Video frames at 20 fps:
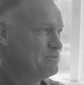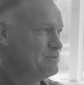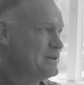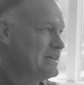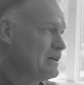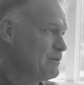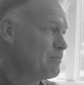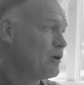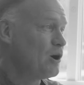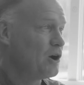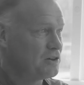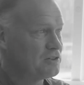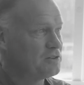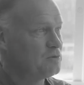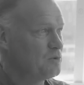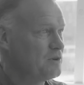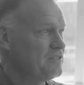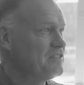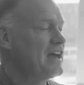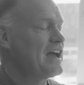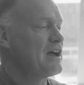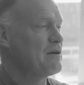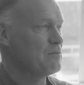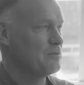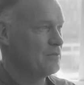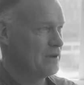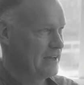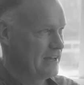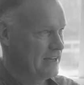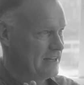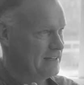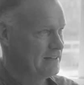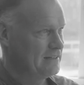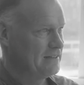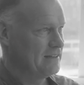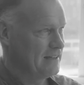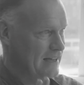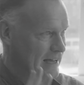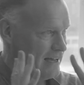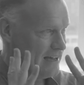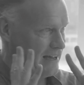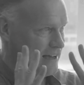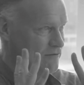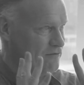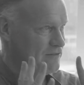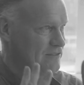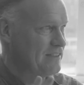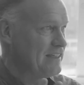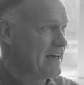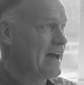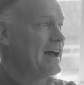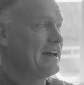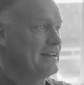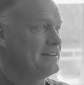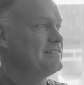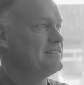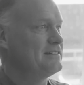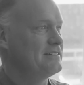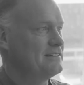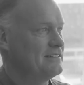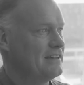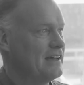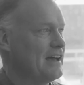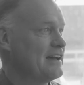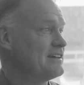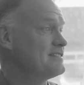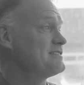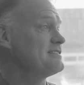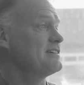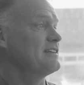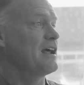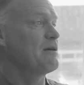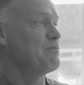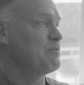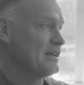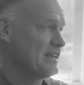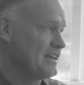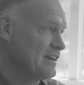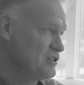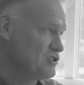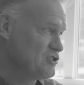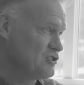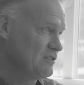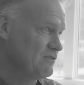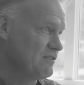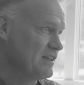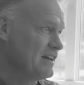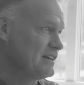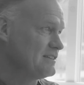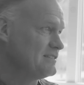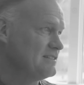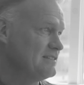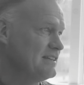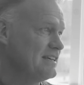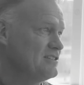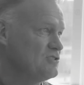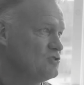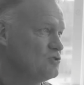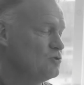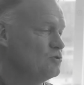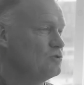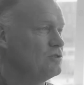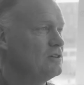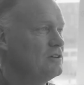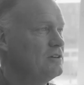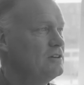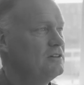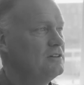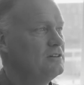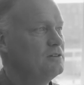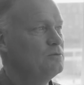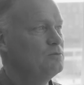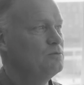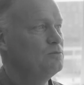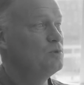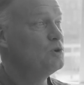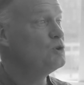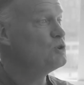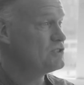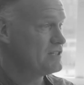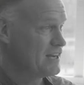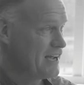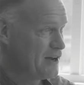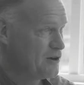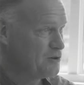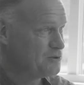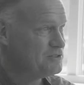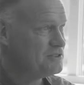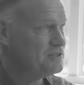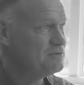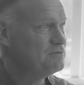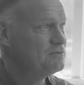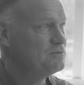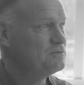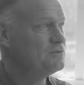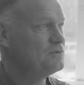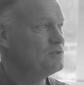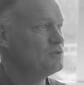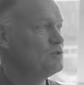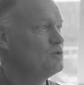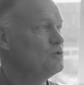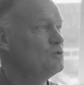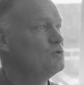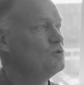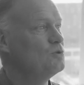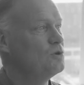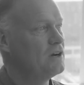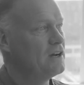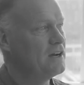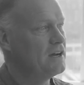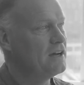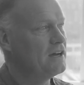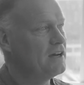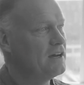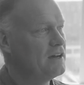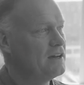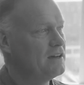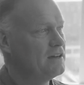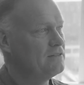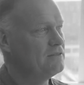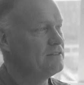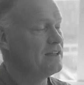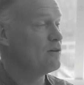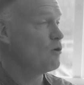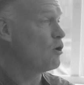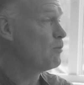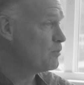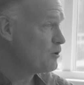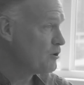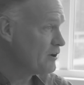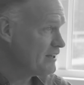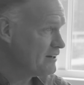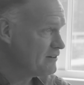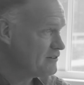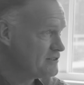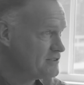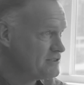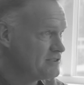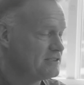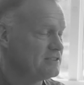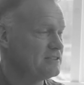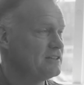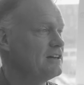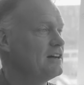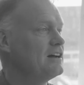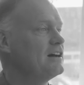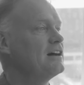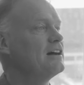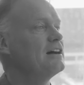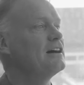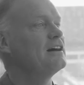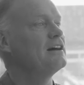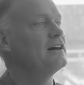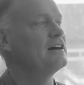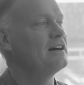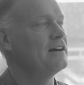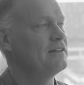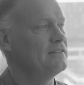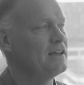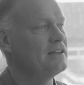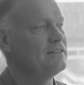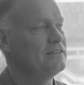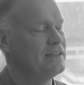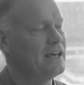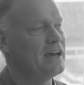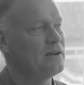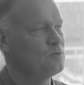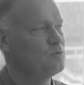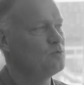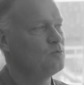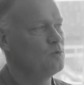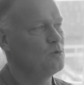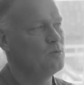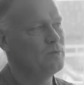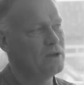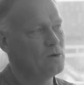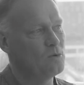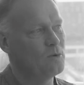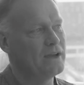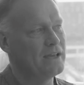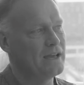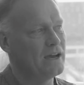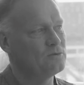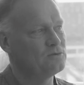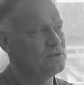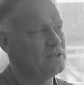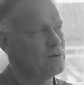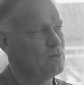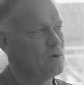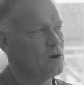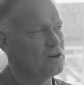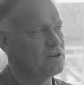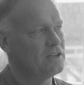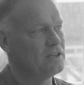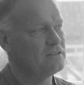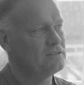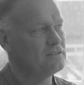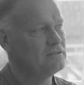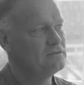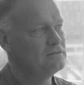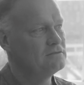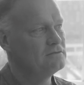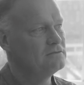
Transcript: be a partner with them and have that as an application that they should push out to their operators, and that will be a way out in the market?